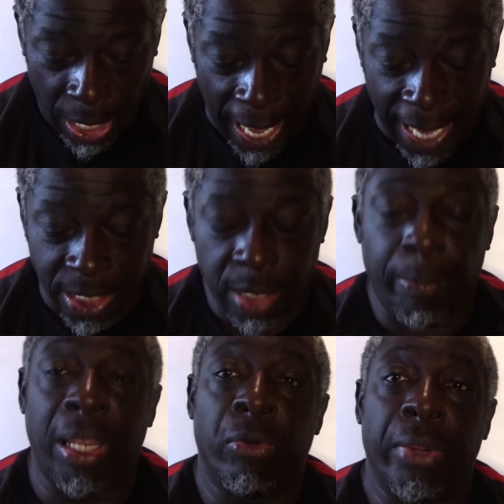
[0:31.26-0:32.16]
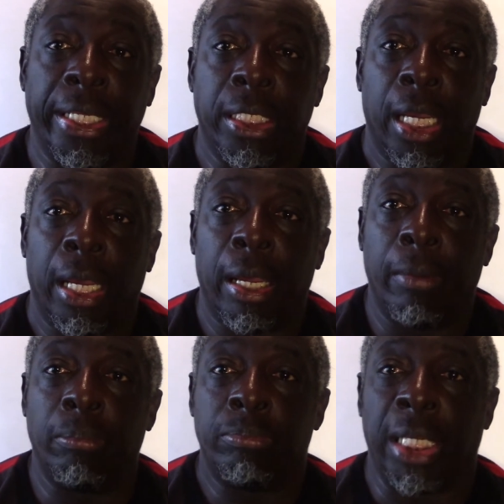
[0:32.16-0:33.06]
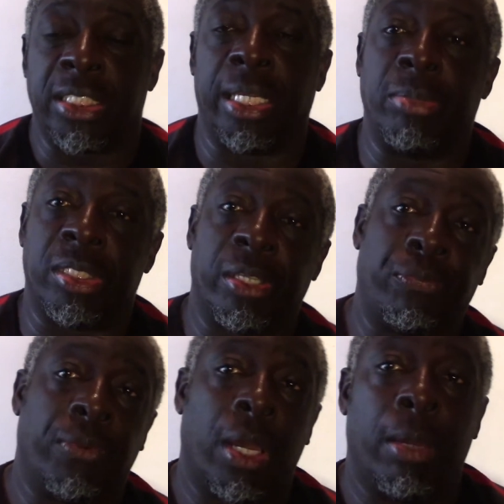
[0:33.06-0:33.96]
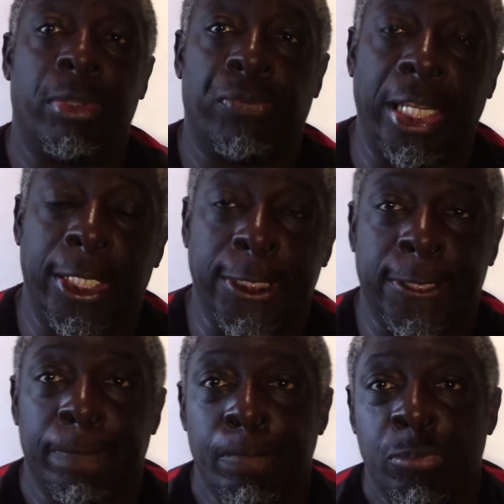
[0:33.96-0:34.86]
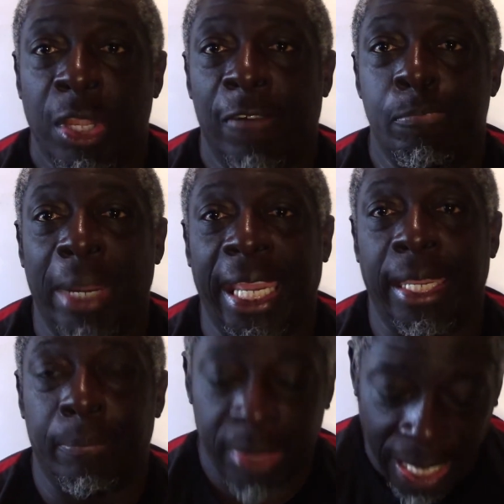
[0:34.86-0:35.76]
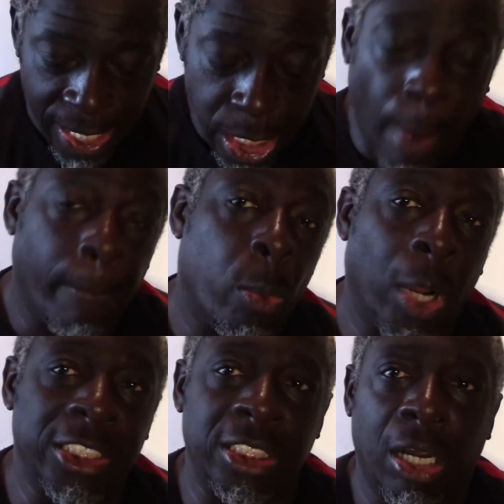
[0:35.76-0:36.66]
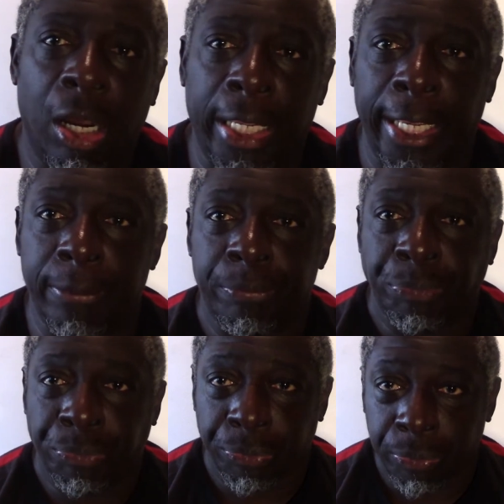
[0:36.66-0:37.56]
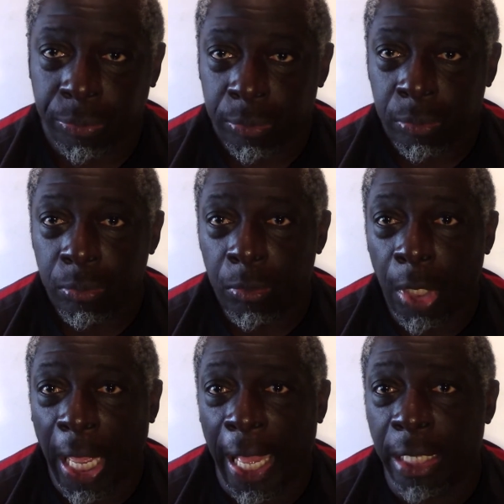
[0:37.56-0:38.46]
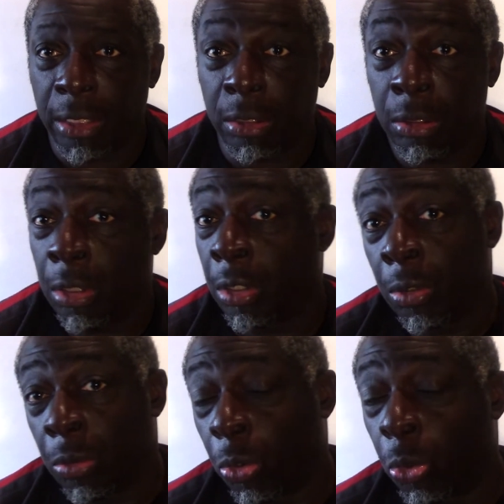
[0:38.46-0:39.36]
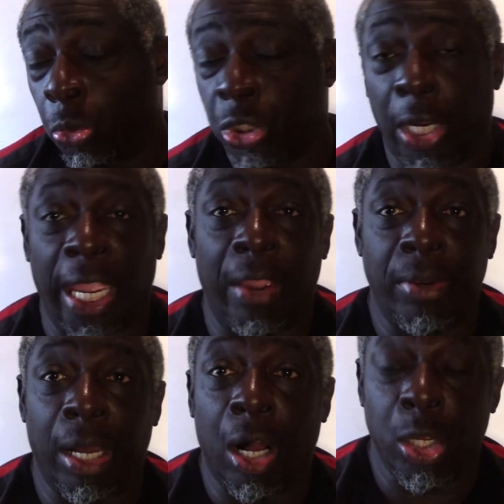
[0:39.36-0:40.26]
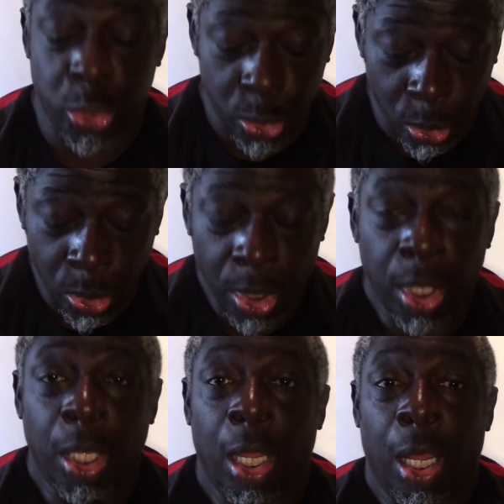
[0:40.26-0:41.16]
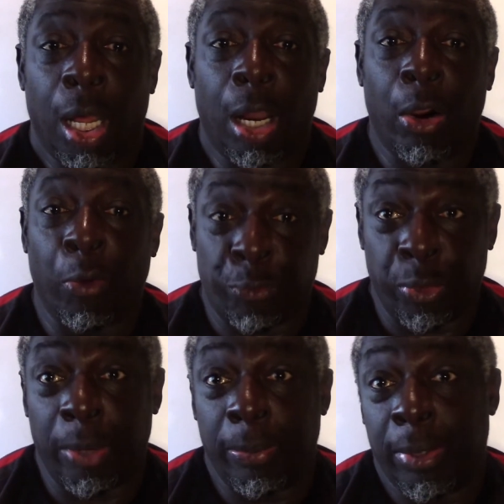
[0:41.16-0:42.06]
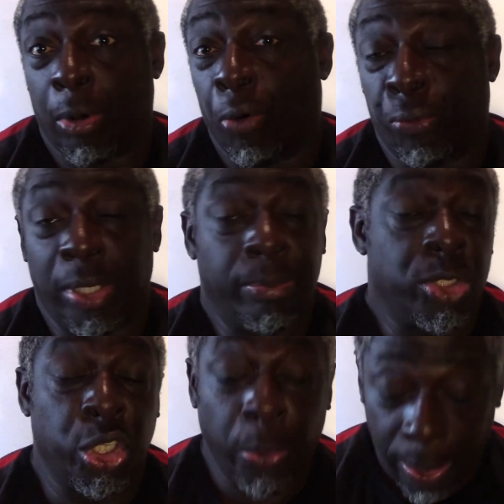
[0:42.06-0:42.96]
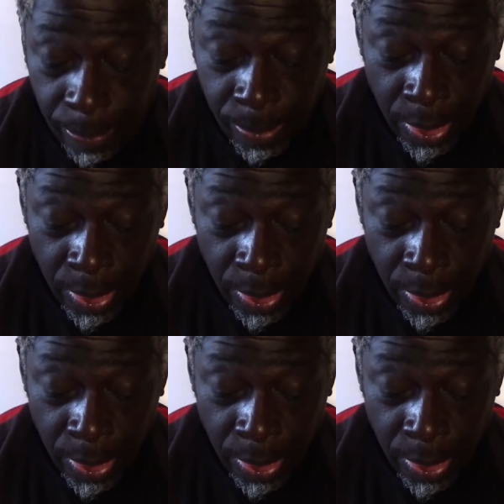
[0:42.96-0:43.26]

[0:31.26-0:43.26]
Hector Bellerin. It seems as if Juventus have made him their number one target, and also hearing that Arsenal are offering him to